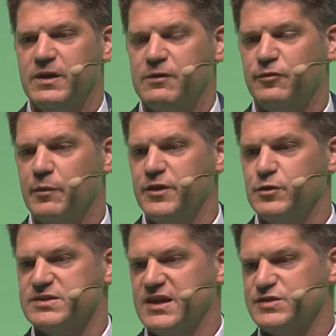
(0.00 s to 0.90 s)
from
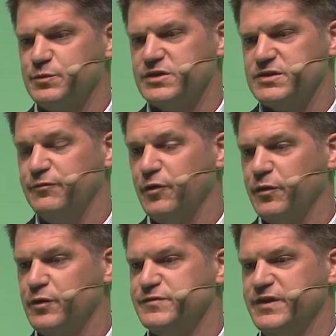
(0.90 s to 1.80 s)
those customers and from
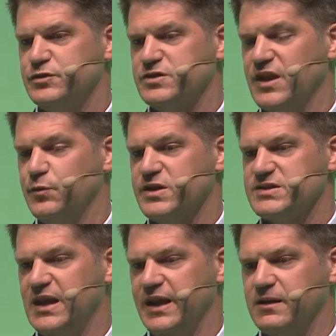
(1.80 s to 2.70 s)
those features that we are
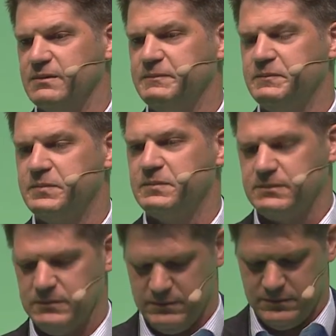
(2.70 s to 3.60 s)
selling.
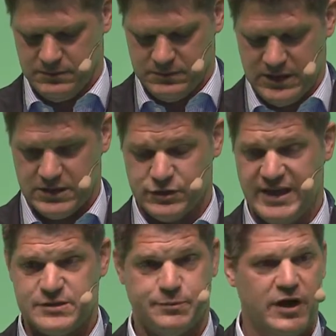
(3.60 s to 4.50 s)
So
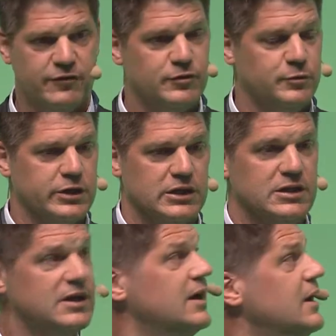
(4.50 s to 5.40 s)
that's a powerful model.
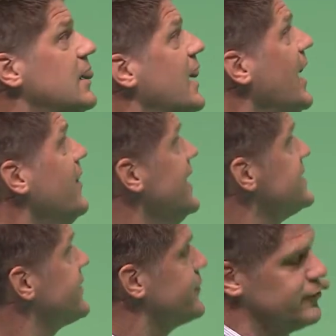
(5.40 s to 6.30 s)
And that's
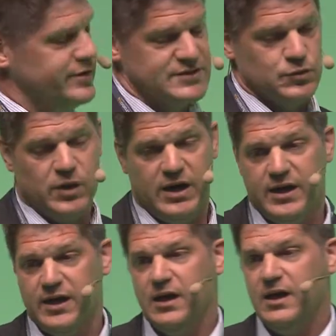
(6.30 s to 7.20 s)
the reason
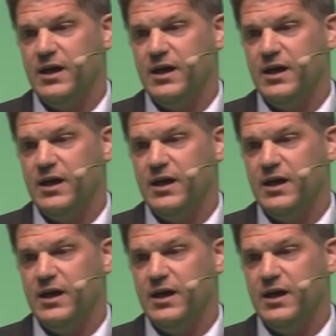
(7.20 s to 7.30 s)
why